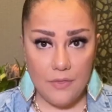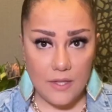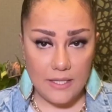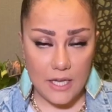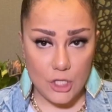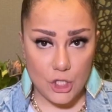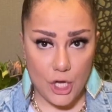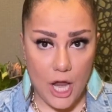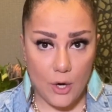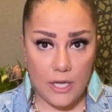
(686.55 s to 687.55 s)
the
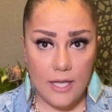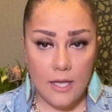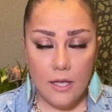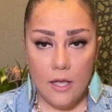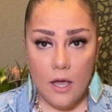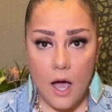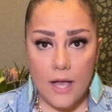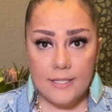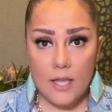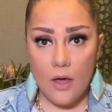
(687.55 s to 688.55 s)
dictionary, I
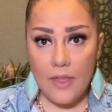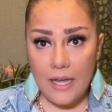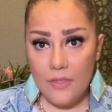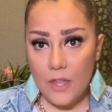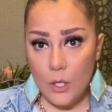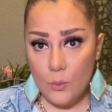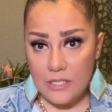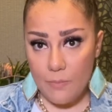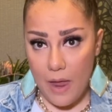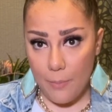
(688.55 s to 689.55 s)
saw that in the
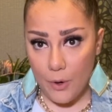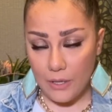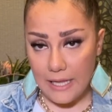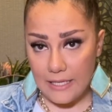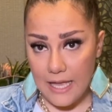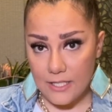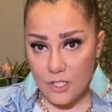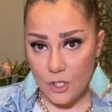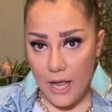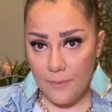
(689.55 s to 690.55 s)
newspaper
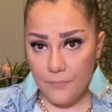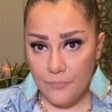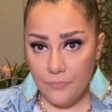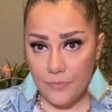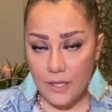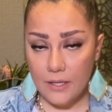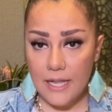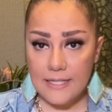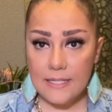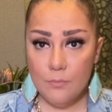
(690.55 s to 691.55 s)
yesterday.
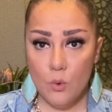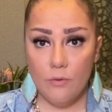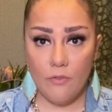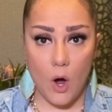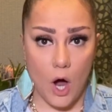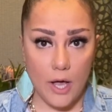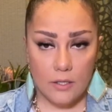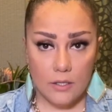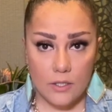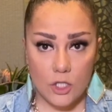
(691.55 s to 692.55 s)
Let's move on
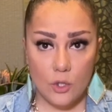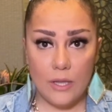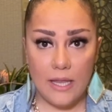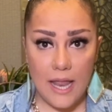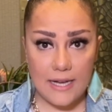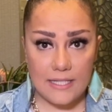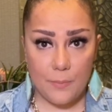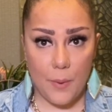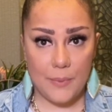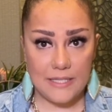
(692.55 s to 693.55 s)
to the next
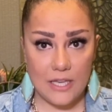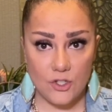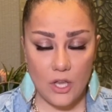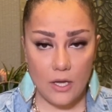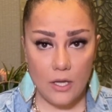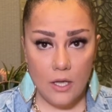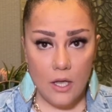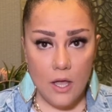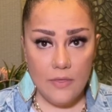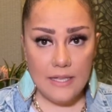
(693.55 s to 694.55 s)
preposition.
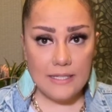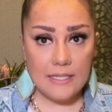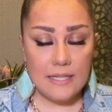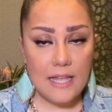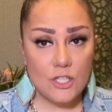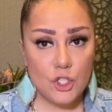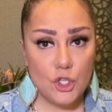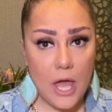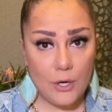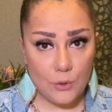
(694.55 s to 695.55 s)
This is less
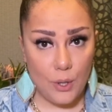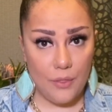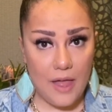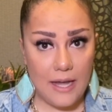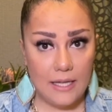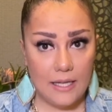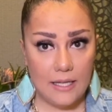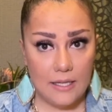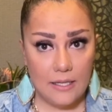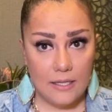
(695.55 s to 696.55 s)
general
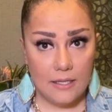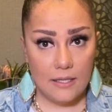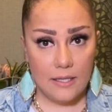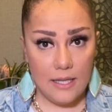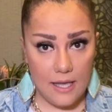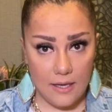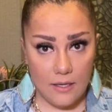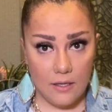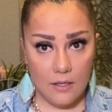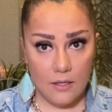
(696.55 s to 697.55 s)
than in,
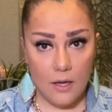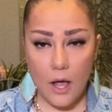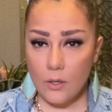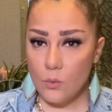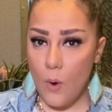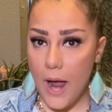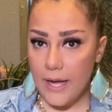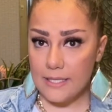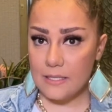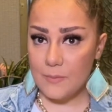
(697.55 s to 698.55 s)
not quite
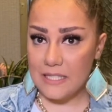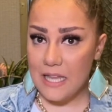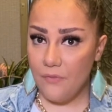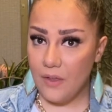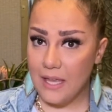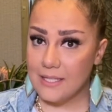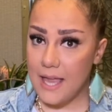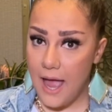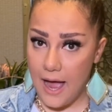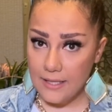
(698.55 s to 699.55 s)
as specific as
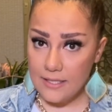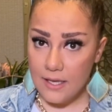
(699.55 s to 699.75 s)
at.